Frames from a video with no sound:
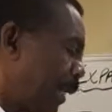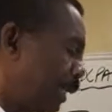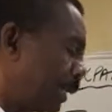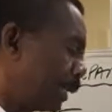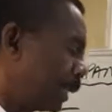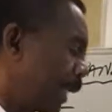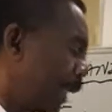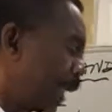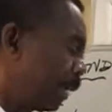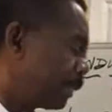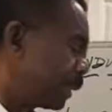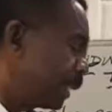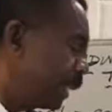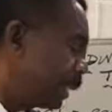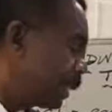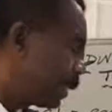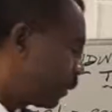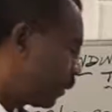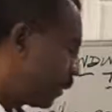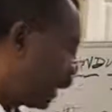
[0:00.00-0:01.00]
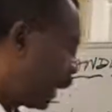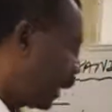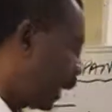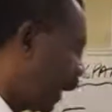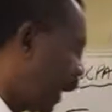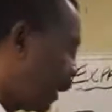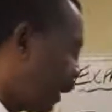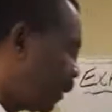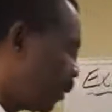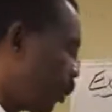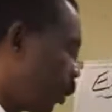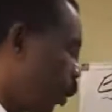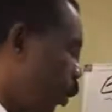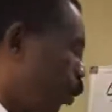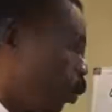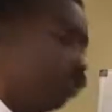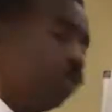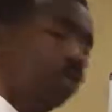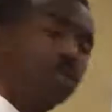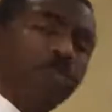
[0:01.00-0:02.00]
this times this to get x
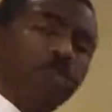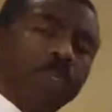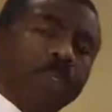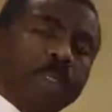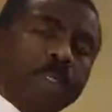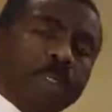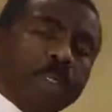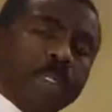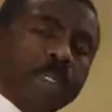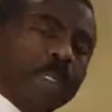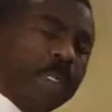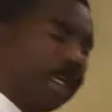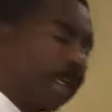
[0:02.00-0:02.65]
cubed,